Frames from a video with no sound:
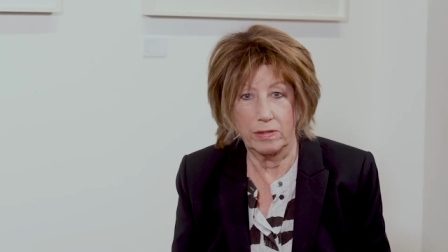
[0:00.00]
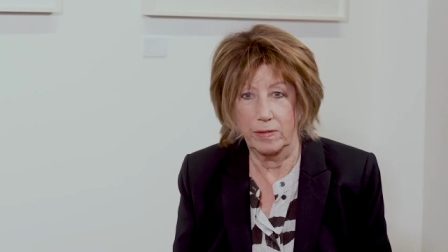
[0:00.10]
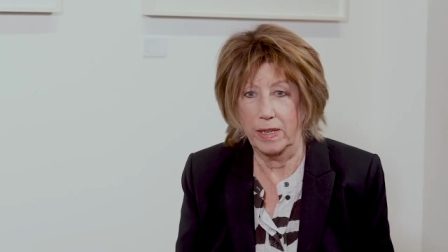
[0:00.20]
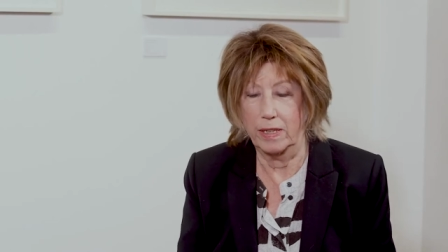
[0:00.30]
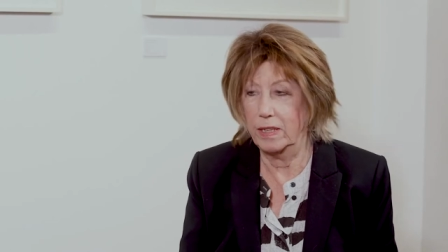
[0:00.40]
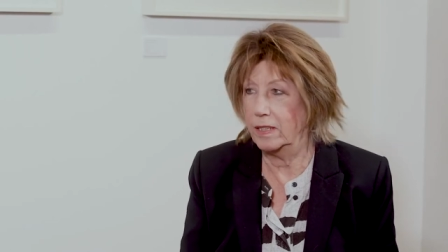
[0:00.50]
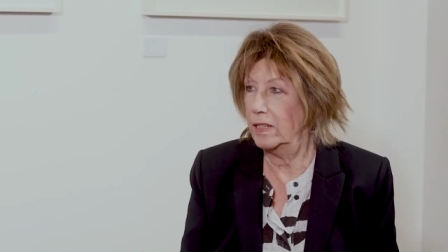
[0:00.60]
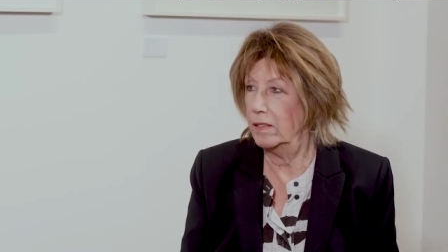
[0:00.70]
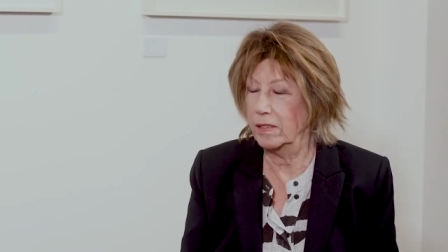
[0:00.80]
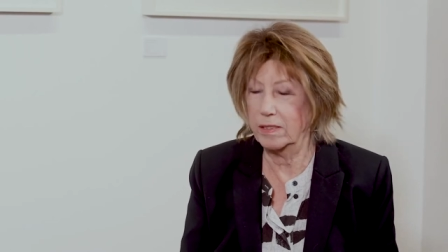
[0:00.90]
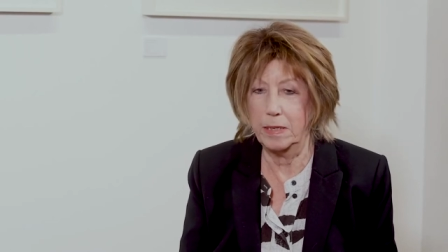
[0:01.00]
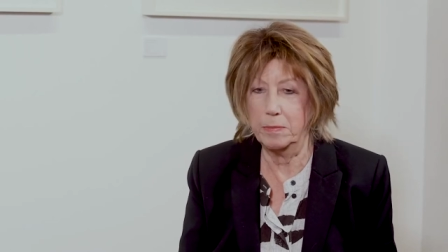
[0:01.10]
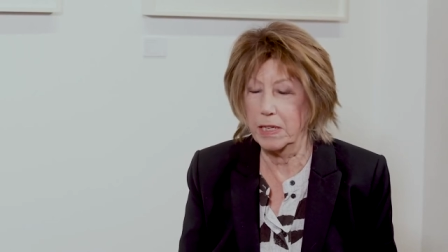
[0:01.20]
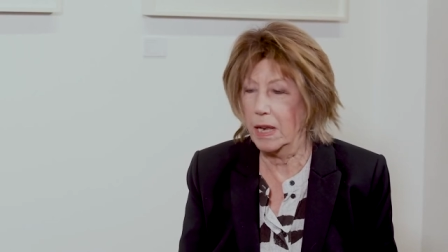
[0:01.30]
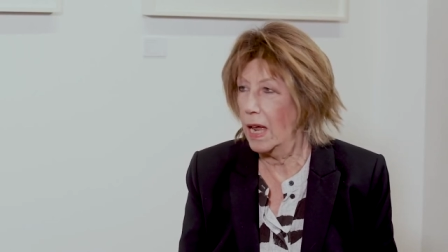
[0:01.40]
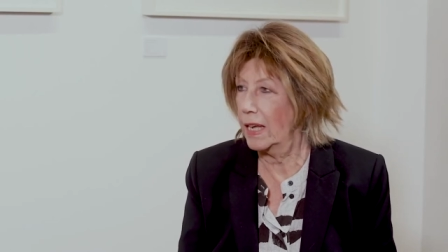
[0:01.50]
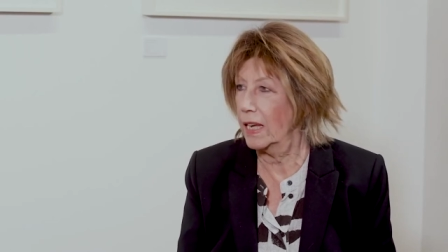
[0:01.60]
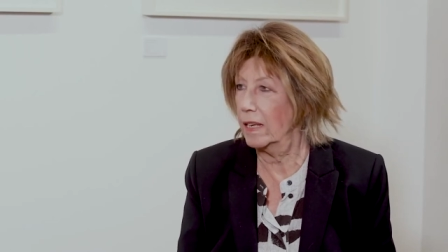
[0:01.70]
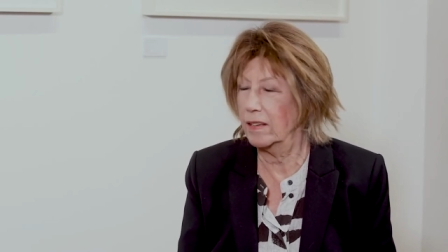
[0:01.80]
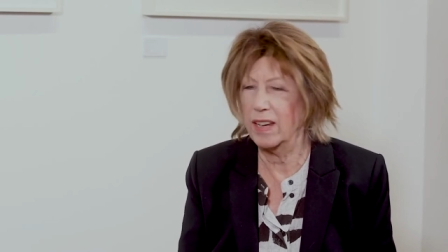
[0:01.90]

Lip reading: although they didn't seem to like it.